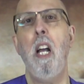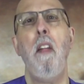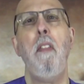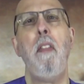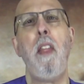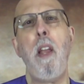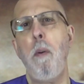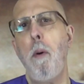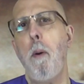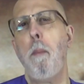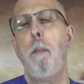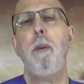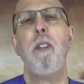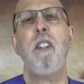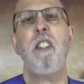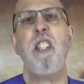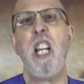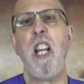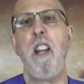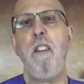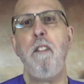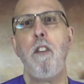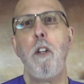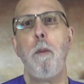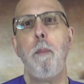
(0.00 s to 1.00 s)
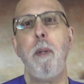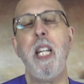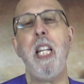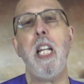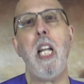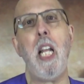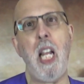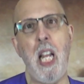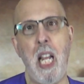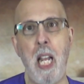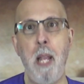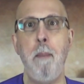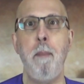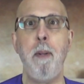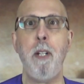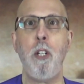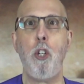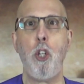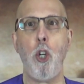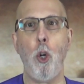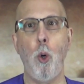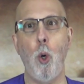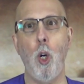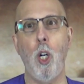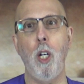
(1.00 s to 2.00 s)
they were perceived to be
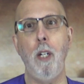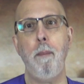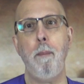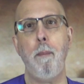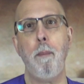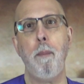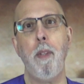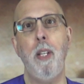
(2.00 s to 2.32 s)
immature,